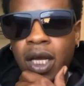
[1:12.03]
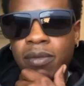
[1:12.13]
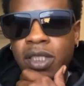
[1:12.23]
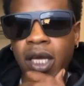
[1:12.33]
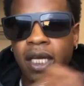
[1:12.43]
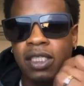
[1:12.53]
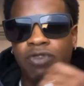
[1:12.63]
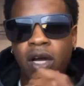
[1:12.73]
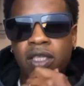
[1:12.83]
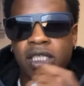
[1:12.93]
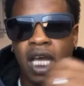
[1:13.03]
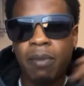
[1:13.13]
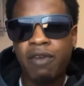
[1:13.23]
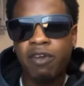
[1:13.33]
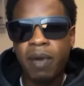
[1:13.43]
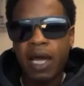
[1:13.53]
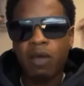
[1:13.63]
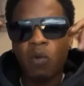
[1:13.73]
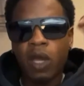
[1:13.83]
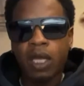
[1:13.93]
what I'm saying? It's around the time everybody
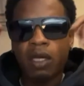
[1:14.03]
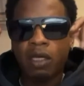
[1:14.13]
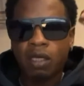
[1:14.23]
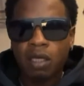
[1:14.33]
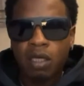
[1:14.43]
wearing the